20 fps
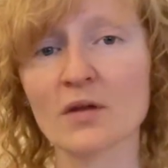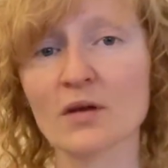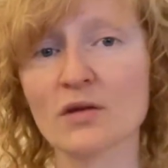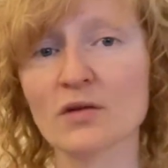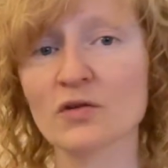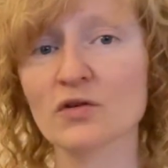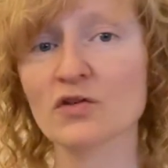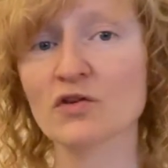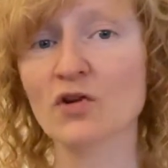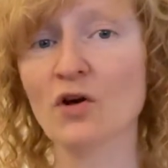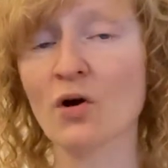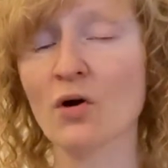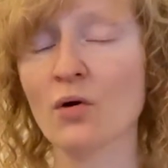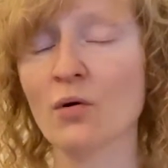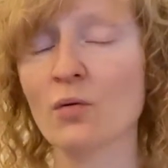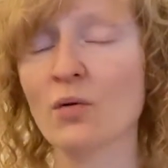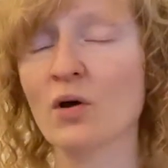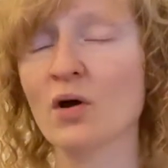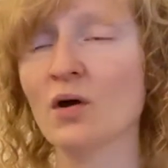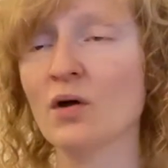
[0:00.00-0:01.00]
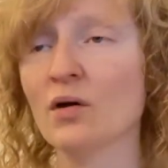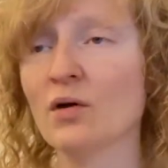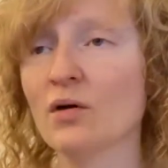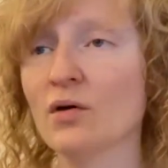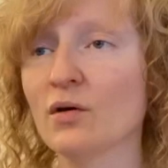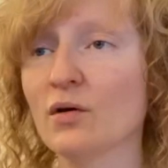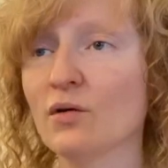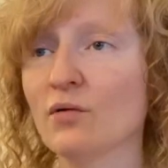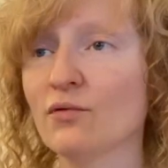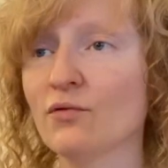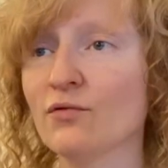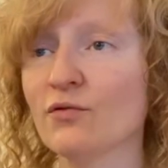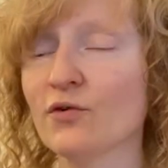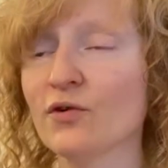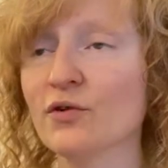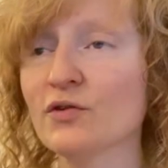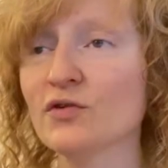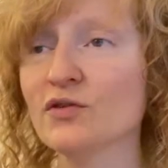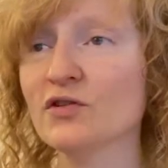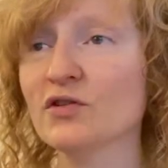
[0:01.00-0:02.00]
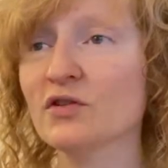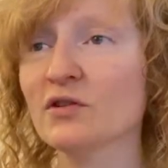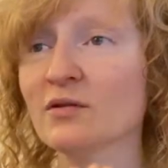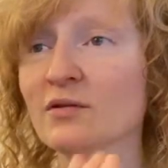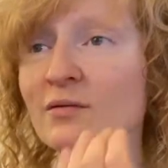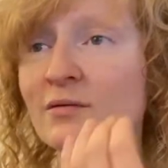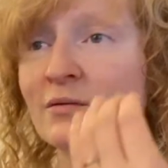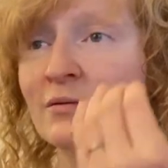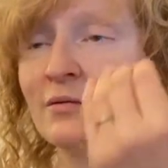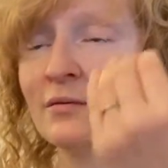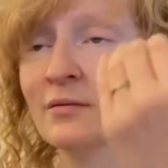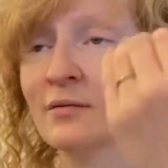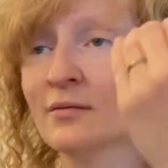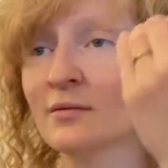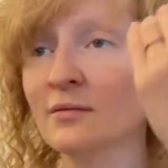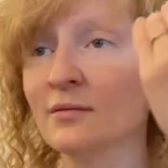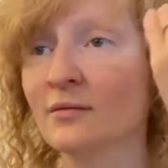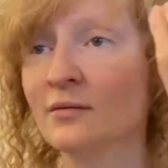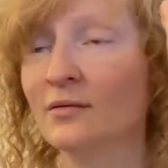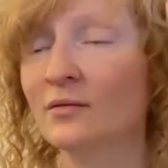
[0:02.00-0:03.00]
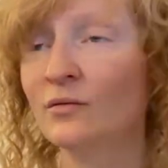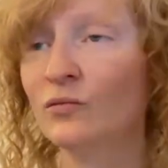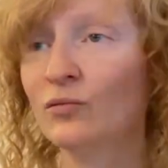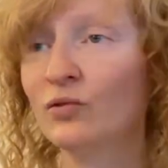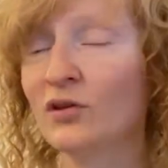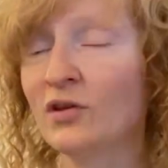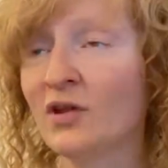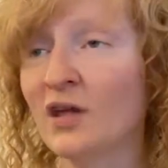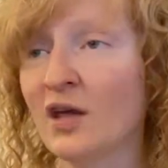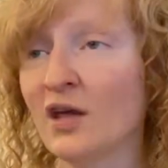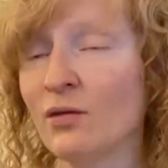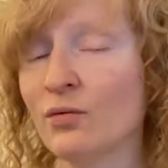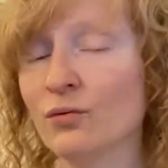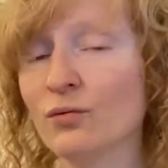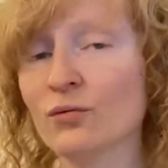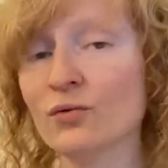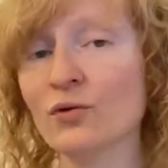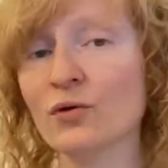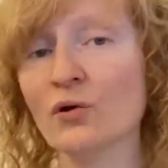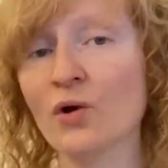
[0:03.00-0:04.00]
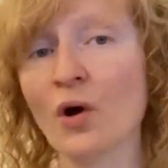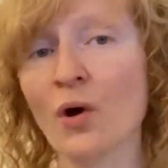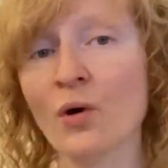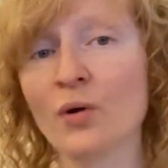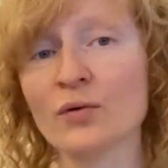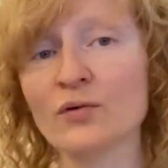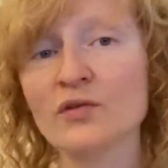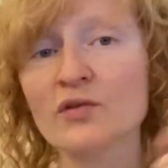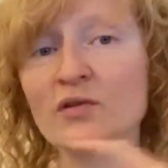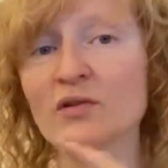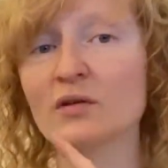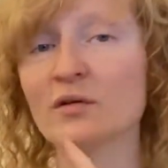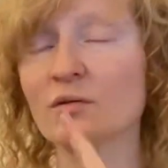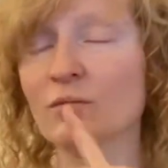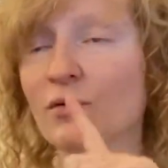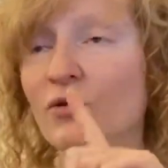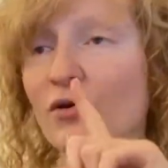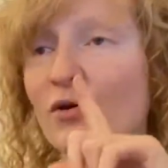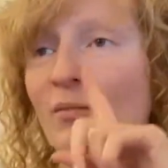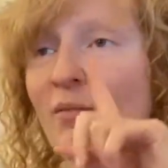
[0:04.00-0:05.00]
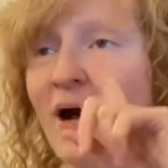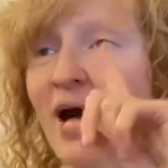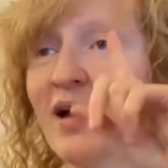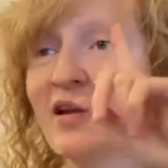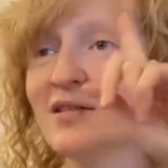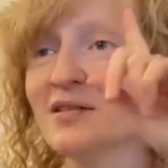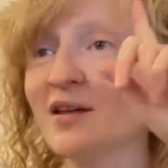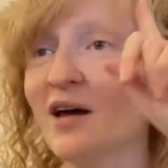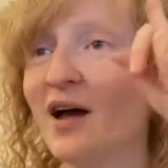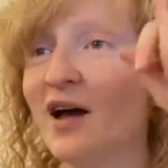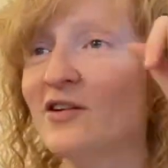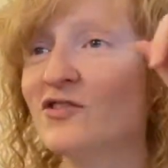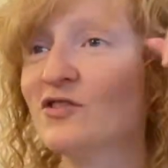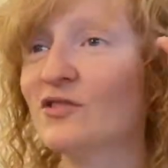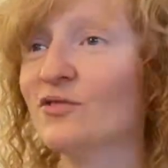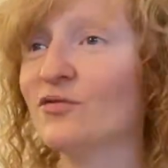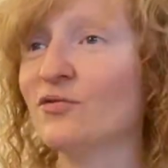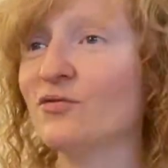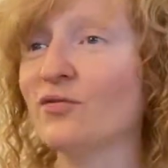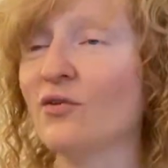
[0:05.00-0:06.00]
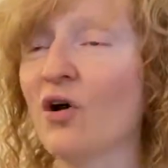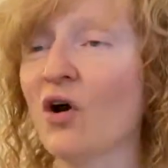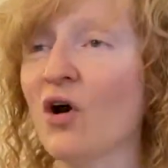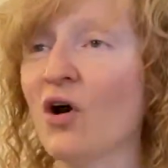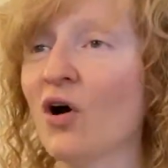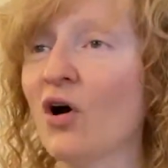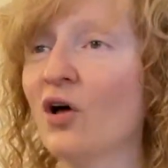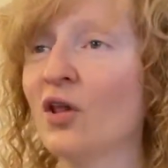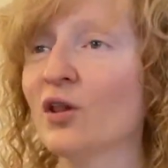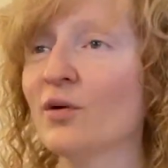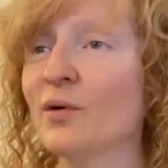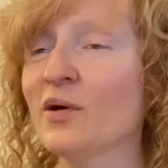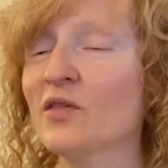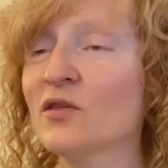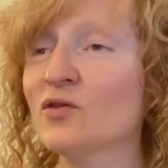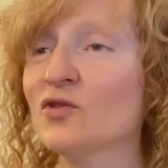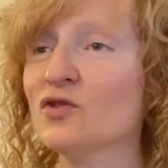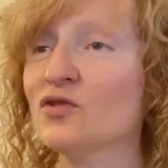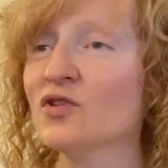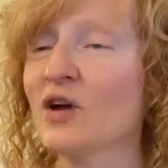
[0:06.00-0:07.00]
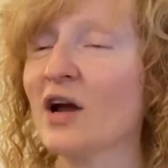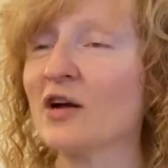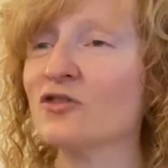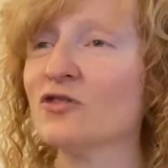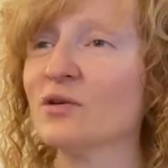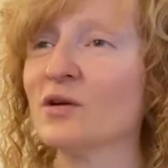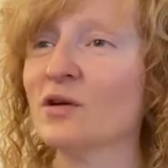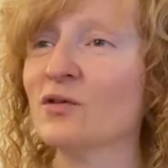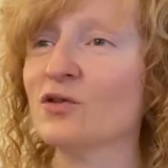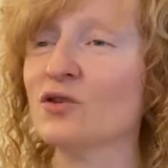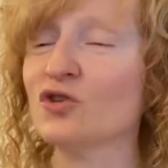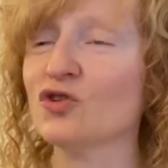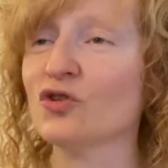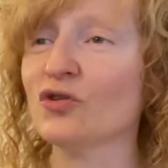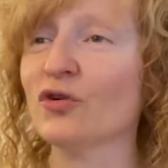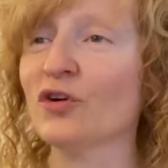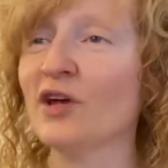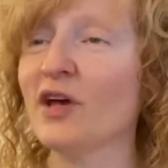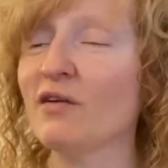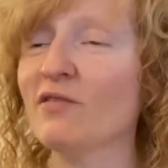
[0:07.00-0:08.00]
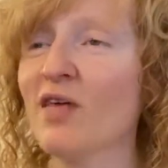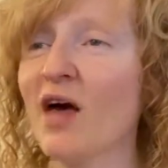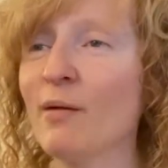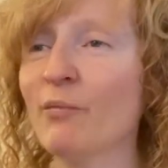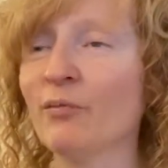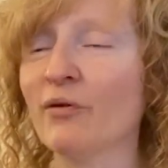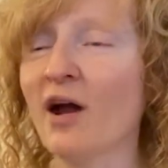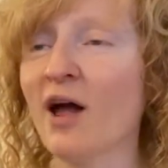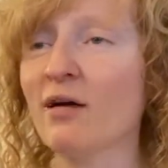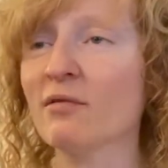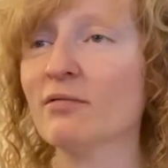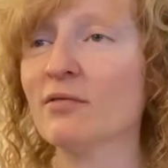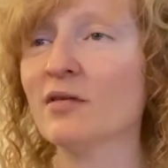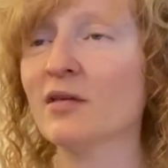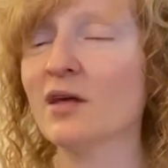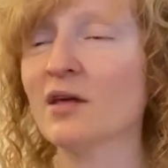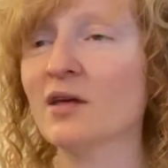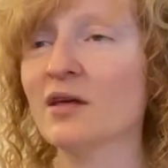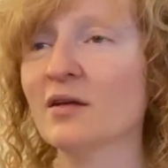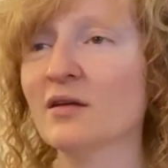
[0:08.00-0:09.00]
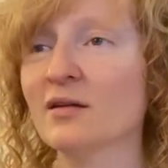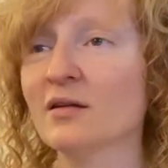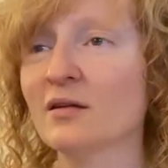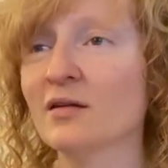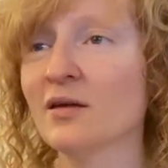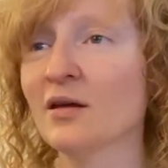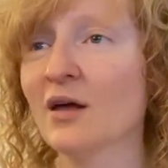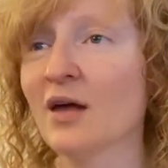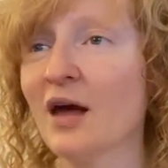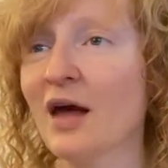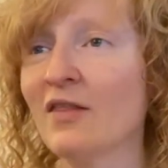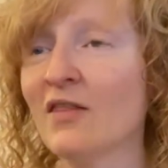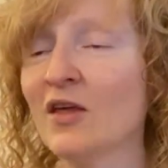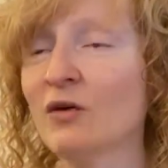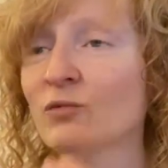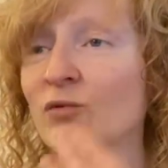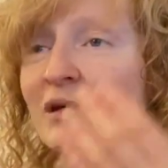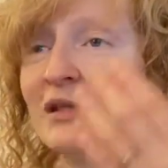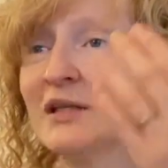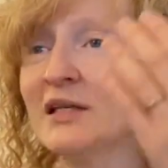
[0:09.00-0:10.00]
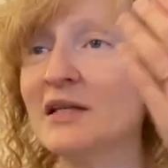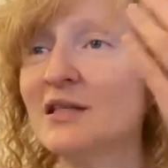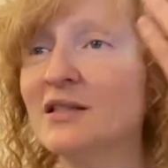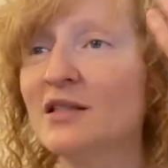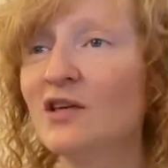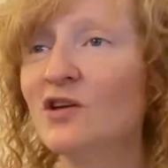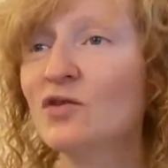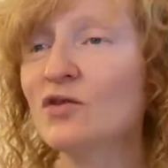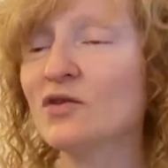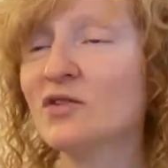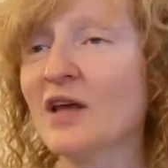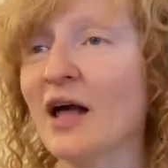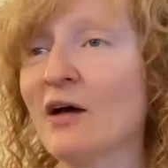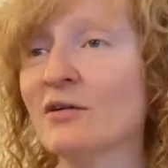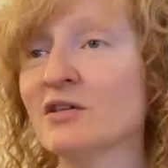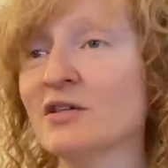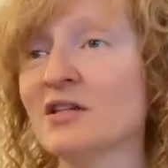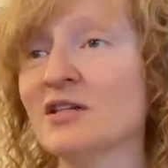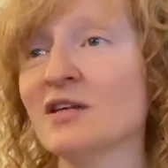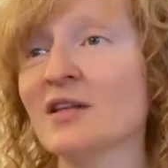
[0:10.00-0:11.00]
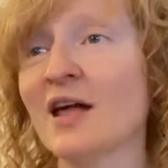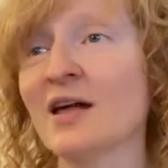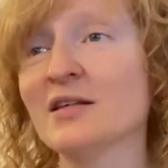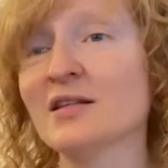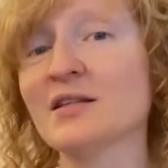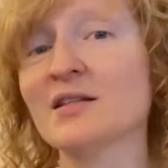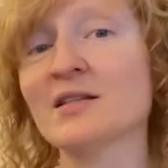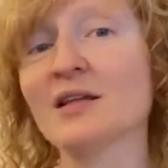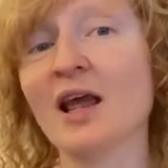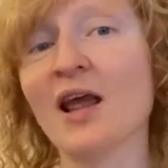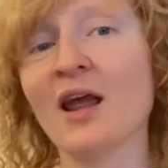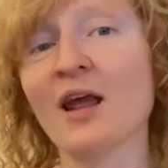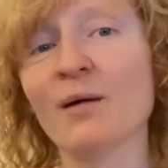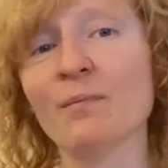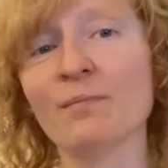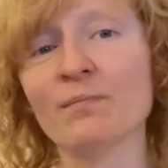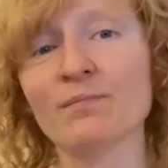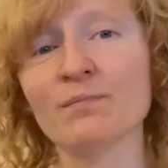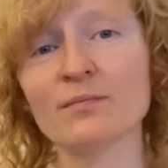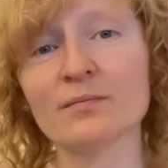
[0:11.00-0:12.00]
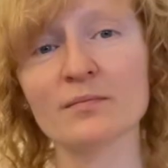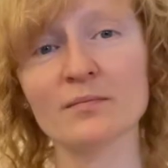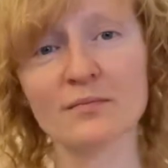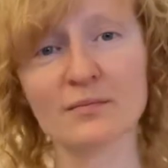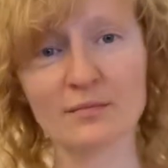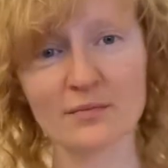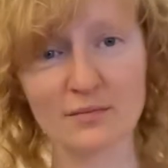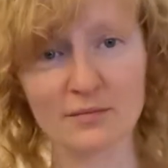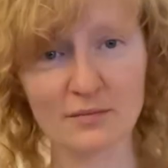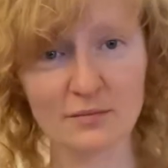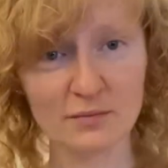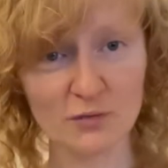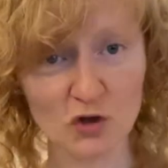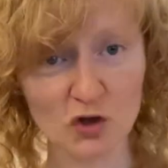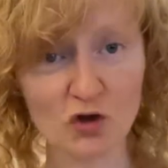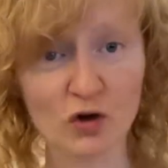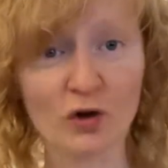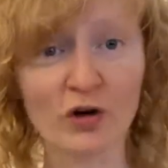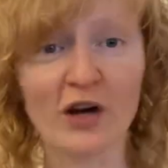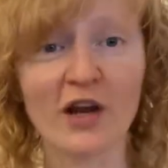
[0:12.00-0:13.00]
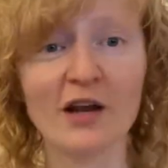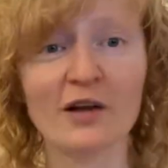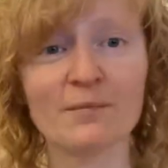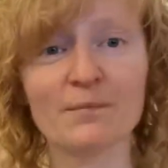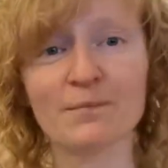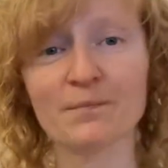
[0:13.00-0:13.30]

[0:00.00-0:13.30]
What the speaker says: So first, breathing in through the nose with your mind's eye just following the trajectory or the journey of that breath, and then releasing your sound into that same journey.